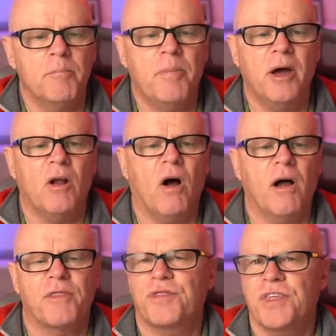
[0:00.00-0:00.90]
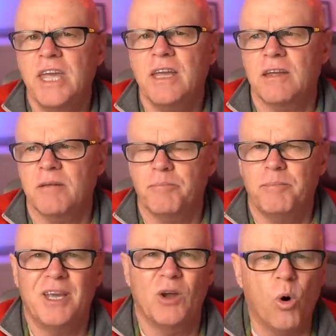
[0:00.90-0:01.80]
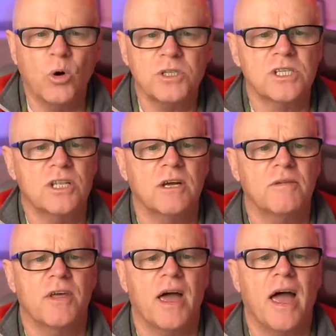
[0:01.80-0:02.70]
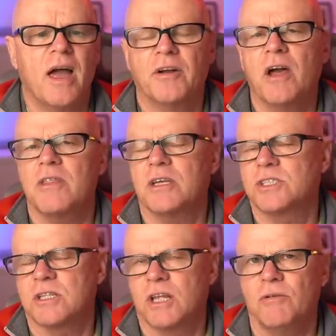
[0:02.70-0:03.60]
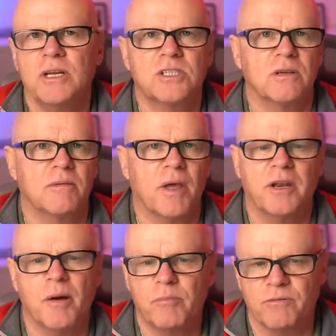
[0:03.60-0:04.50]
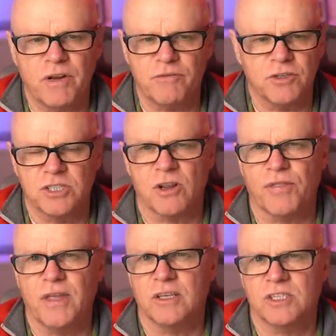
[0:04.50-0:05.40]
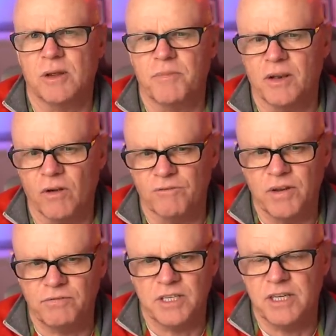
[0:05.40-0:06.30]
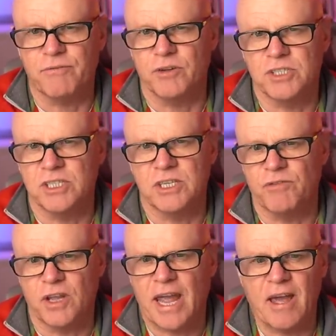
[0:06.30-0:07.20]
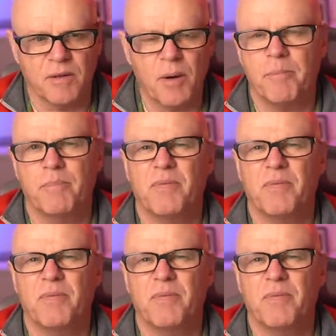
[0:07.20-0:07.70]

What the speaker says: But I think because there is a number of differences. I think there's something like 50 differences if you count them up.